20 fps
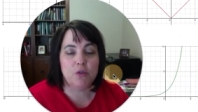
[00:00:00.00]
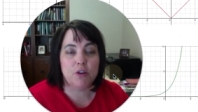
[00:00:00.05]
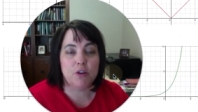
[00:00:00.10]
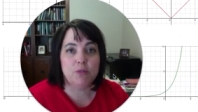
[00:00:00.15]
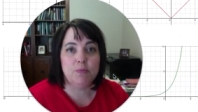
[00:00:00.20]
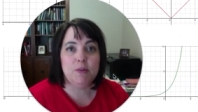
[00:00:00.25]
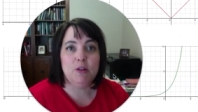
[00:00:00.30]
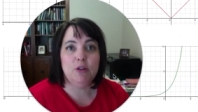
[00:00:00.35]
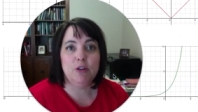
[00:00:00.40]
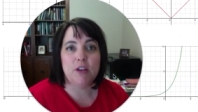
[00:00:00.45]
to
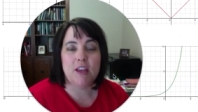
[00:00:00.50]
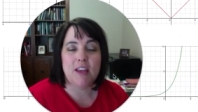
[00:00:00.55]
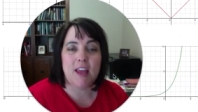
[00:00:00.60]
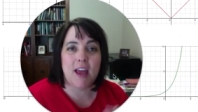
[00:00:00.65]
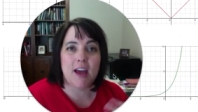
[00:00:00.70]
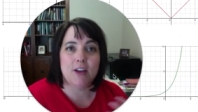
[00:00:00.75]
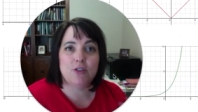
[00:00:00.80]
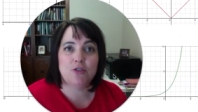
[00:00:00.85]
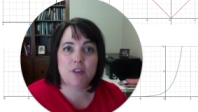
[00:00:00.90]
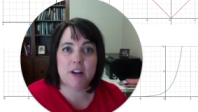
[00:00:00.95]
be looking
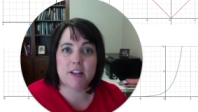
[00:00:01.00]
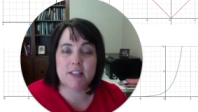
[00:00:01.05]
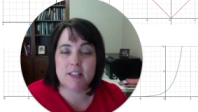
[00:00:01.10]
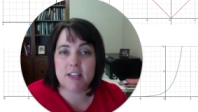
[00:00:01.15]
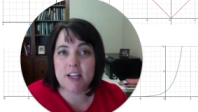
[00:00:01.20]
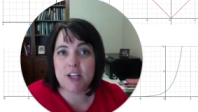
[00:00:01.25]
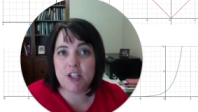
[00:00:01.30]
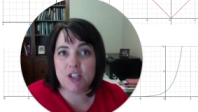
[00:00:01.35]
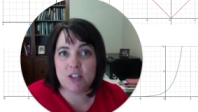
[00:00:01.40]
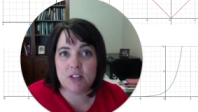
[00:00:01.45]
at
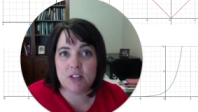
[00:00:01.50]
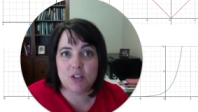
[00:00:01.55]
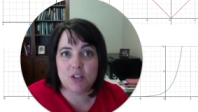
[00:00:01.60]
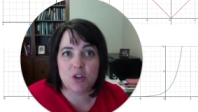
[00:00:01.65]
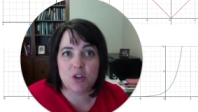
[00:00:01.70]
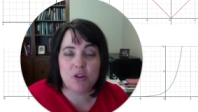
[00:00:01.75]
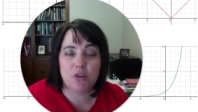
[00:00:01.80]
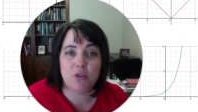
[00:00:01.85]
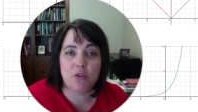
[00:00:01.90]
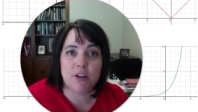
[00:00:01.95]
translations. So
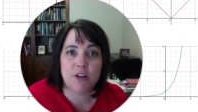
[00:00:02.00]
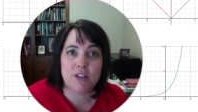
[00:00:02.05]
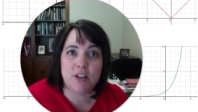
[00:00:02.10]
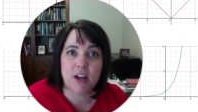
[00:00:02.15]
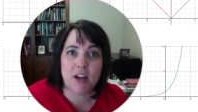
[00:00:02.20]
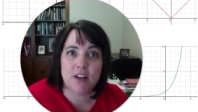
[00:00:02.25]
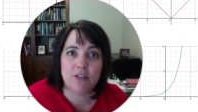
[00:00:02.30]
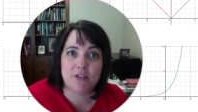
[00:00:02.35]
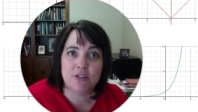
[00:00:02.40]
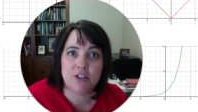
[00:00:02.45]
you're going to
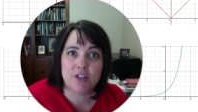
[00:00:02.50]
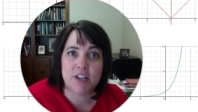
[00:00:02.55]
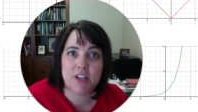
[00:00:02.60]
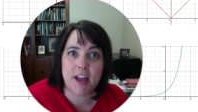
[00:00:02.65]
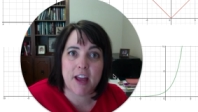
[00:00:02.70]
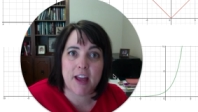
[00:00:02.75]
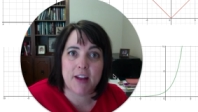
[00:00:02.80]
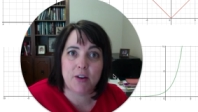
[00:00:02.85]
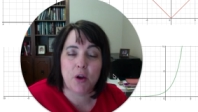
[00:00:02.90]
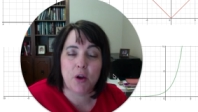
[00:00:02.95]

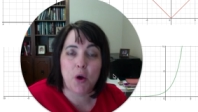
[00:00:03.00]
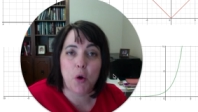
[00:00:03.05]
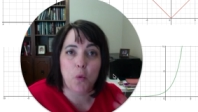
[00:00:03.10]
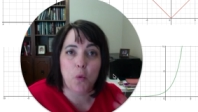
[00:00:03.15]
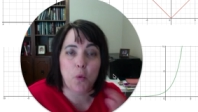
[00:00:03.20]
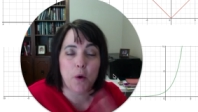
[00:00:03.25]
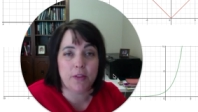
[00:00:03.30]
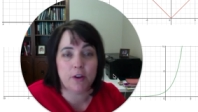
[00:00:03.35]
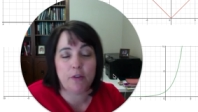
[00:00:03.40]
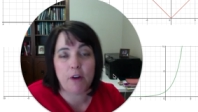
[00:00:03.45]
understand
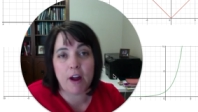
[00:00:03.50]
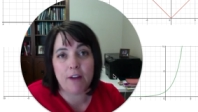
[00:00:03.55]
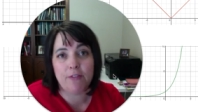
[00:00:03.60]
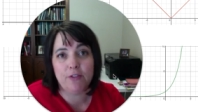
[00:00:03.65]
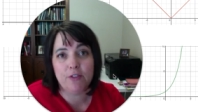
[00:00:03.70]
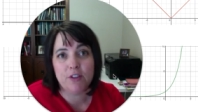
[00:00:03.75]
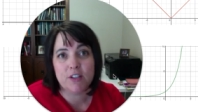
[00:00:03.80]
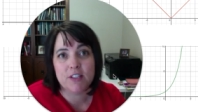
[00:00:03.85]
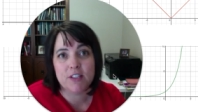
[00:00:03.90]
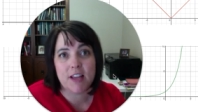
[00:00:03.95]
what the graph
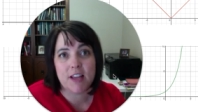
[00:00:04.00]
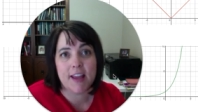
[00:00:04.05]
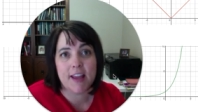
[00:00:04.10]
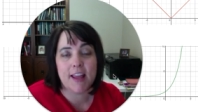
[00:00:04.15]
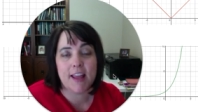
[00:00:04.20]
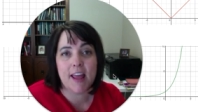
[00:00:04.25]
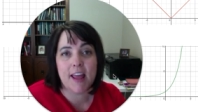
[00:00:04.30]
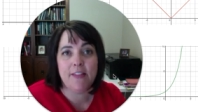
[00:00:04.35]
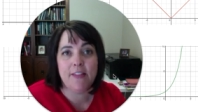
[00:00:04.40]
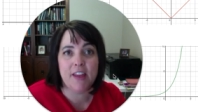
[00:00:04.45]
looks like
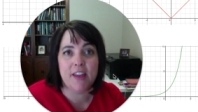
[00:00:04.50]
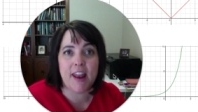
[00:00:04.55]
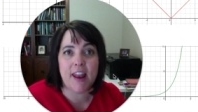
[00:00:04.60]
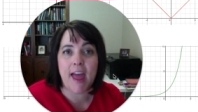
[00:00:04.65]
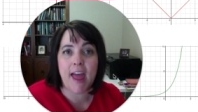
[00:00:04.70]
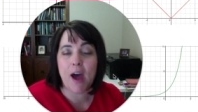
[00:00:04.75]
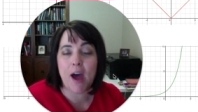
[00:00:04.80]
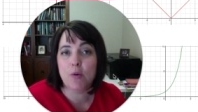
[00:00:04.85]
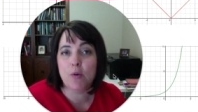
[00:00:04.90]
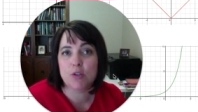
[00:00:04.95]
and then
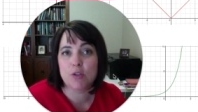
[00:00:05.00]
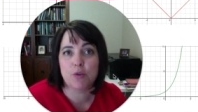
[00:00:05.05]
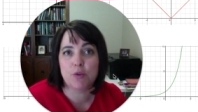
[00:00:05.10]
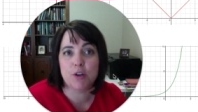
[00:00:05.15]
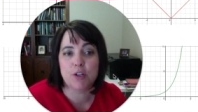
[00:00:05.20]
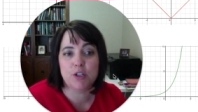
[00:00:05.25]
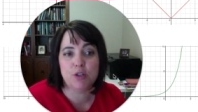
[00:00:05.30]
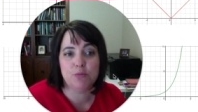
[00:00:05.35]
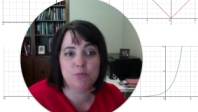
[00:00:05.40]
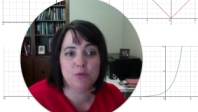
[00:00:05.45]
how it's going
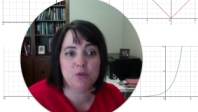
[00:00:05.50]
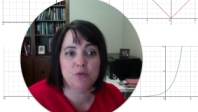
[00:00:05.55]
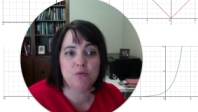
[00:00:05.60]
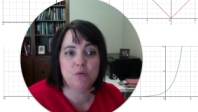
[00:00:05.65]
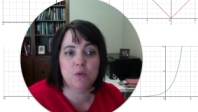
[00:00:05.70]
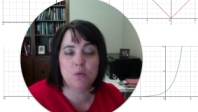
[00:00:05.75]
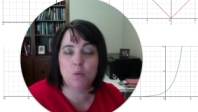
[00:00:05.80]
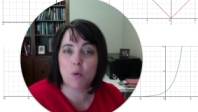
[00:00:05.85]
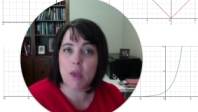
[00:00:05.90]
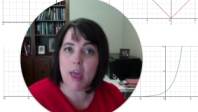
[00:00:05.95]
to move
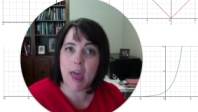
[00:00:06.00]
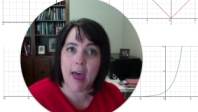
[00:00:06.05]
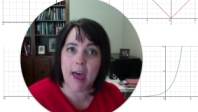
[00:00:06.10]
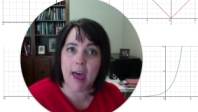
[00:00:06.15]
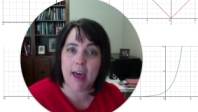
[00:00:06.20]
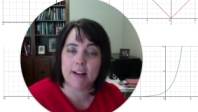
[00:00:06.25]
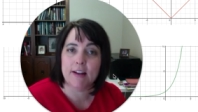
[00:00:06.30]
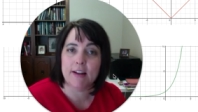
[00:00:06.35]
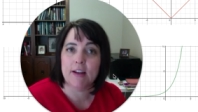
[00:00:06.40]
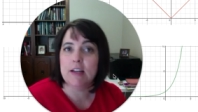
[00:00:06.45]
when we
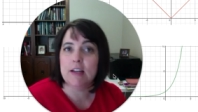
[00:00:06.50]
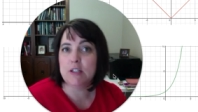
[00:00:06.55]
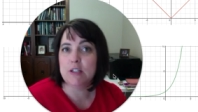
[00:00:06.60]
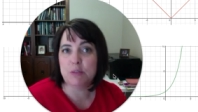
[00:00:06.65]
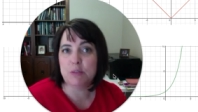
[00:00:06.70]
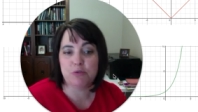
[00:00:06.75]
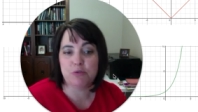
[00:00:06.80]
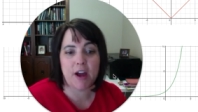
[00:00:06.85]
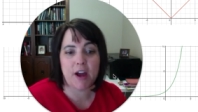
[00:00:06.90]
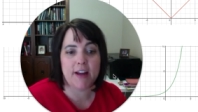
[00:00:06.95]
add,
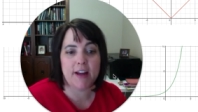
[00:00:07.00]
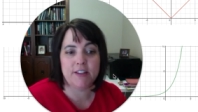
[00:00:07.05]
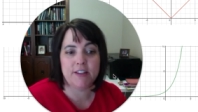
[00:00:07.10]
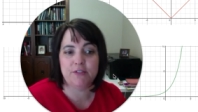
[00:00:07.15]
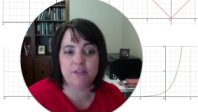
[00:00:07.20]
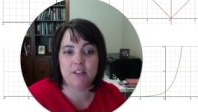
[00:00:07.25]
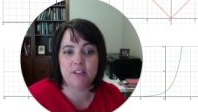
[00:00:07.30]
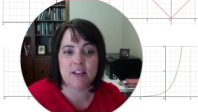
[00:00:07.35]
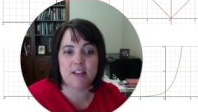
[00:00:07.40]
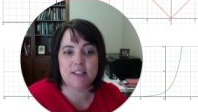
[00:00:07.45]
subtract,
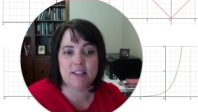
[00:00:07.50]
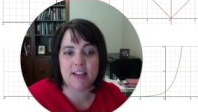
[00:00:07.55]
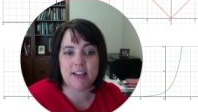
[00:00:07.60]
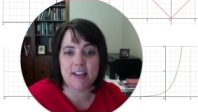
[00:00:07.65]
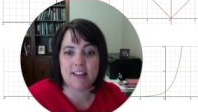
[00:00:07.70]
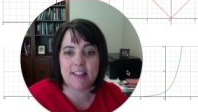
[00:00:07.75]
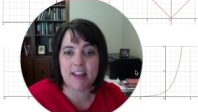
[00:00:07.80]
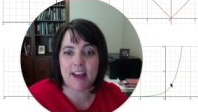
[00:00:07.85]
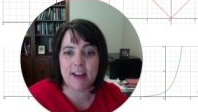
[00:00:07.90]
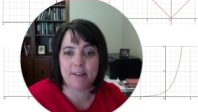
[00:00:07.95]
different things like
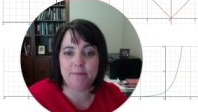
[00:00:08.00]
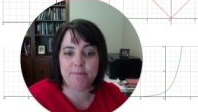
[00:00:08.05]
that.